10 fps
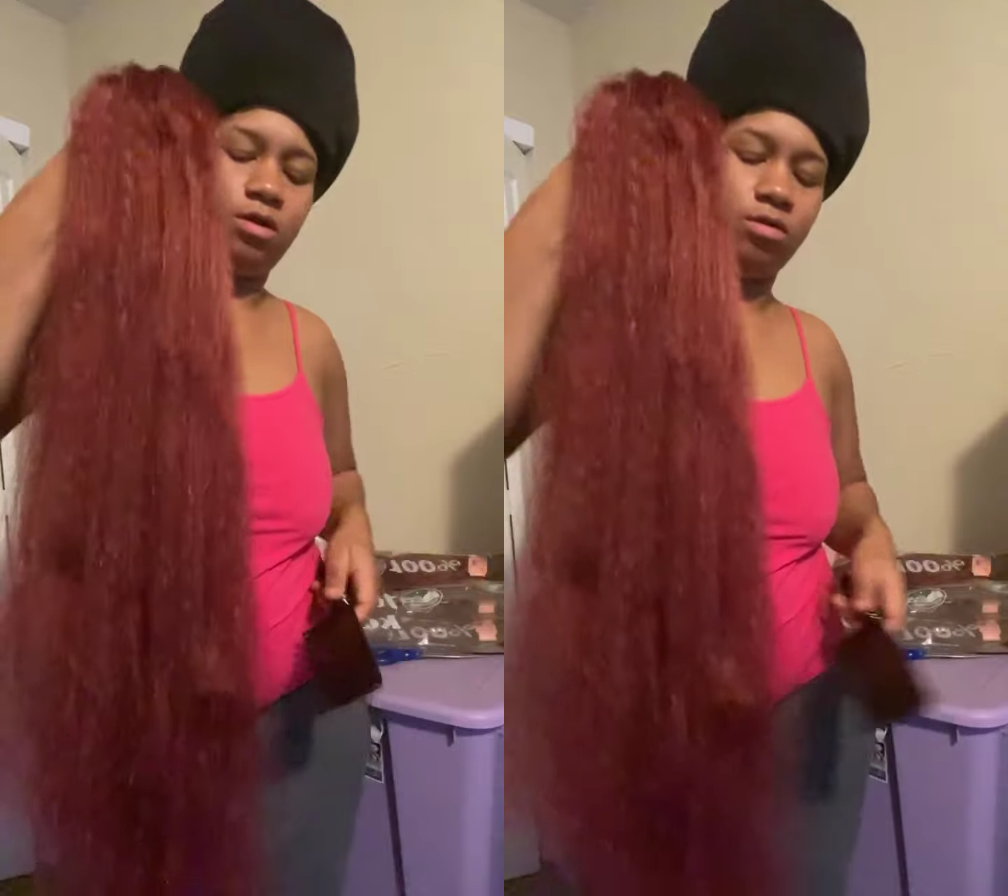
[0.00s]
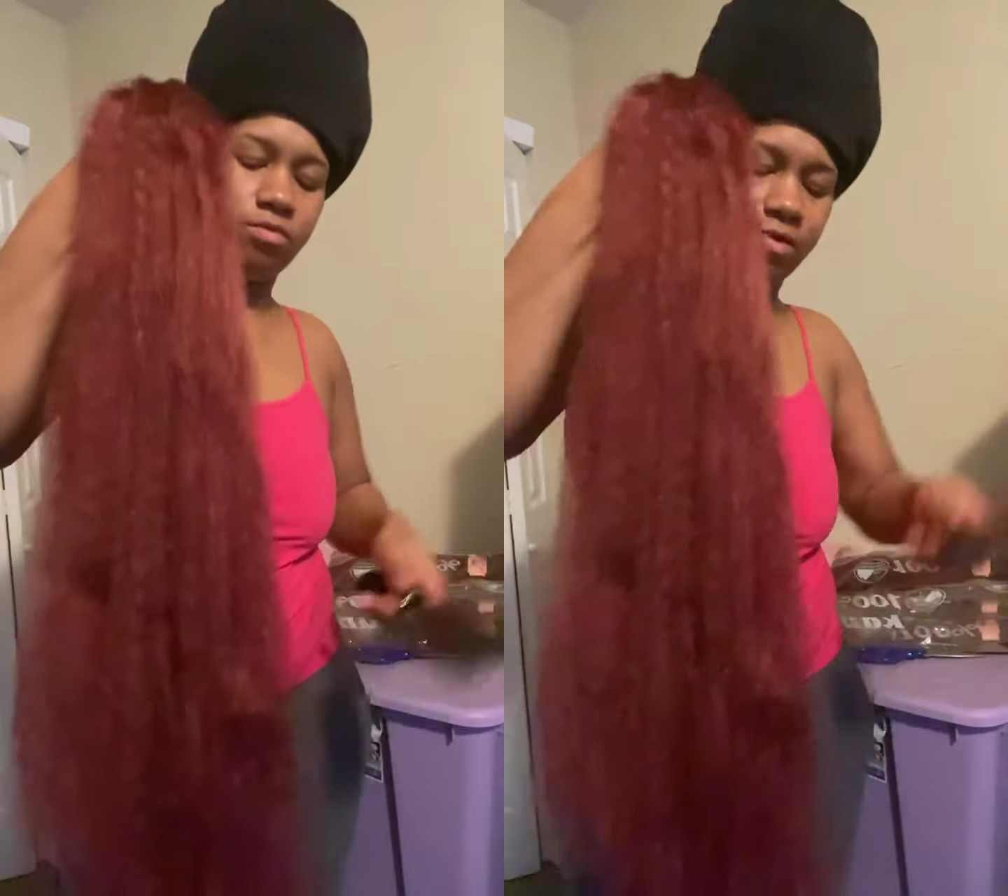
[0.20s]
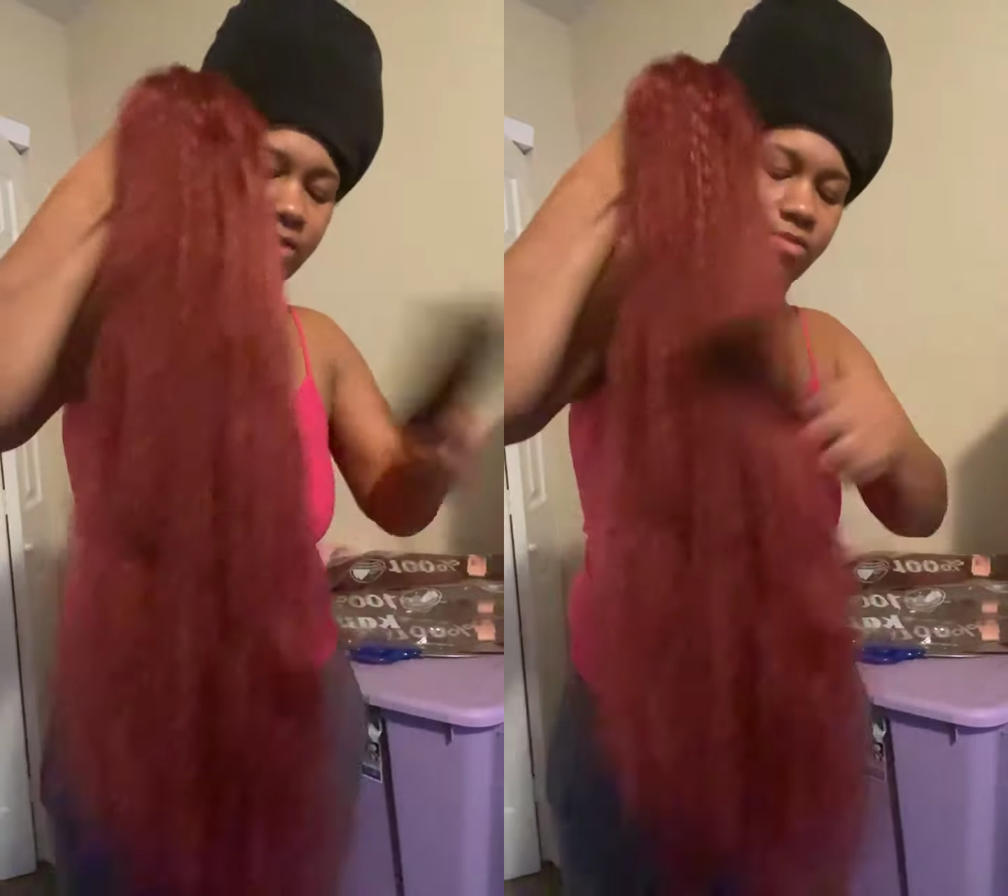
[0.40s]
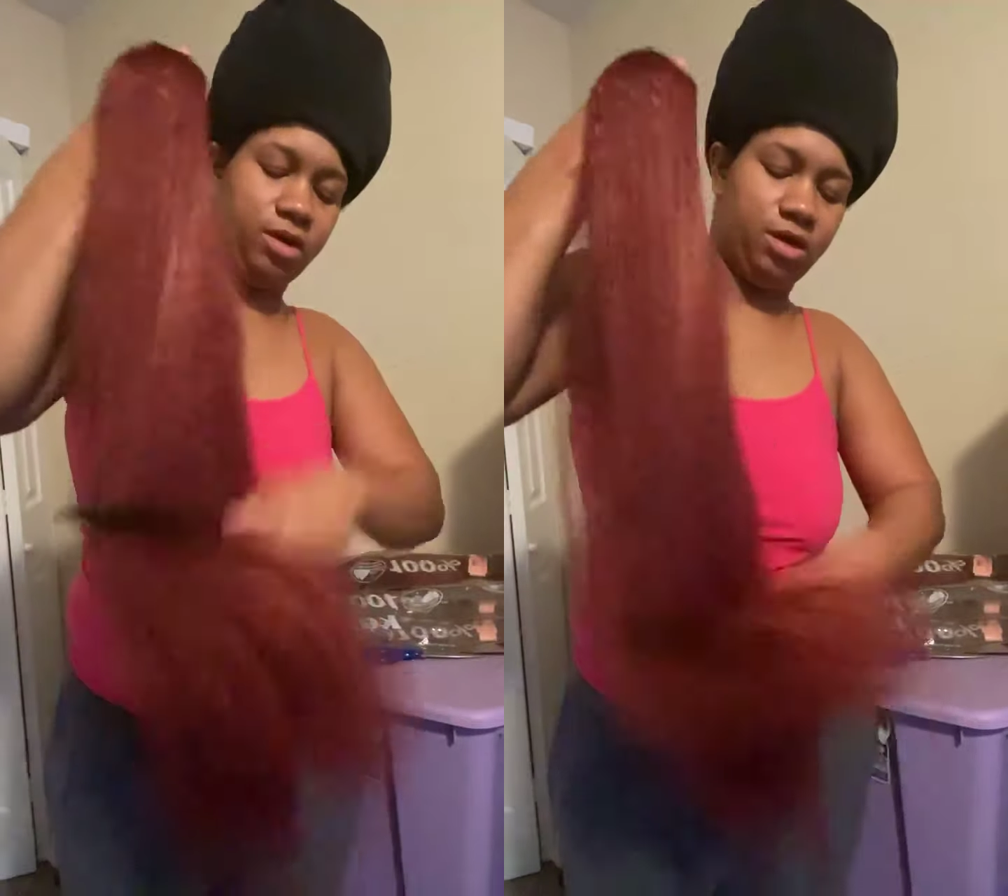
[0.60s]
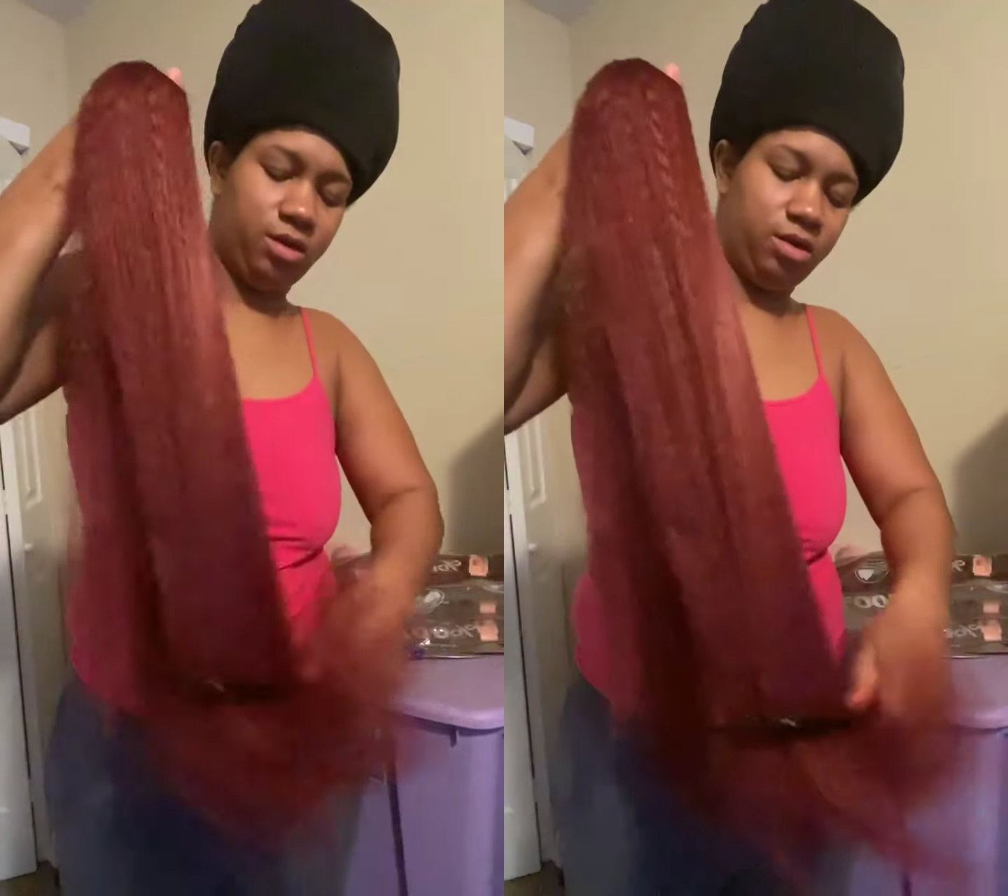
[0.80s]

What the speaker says: around and